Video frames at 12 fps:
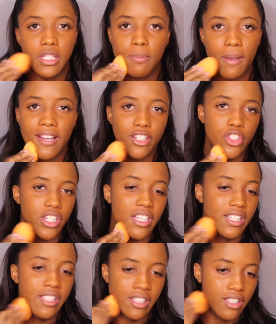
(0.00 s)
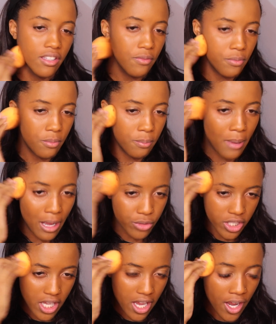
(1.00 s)
sponge is
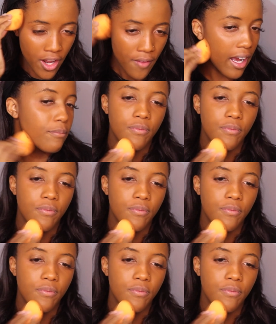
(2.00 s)
bouncy.